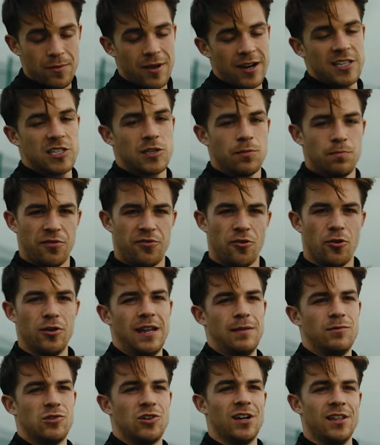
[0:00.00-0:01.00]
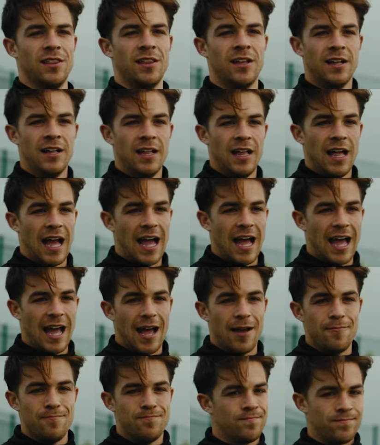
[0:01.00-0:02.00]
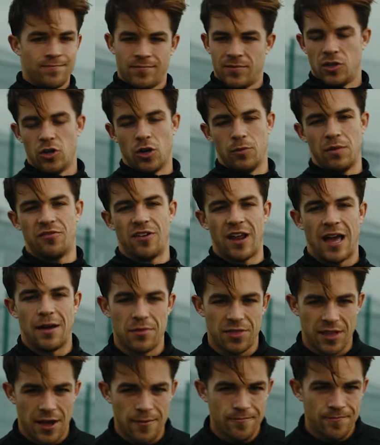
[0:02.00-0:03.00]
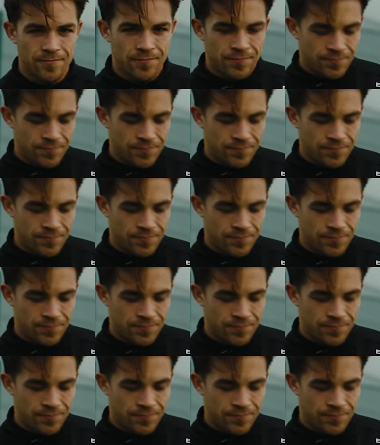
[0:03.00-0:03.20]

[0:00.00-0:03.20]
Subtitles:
minutes before team training. You're going to be flying with that.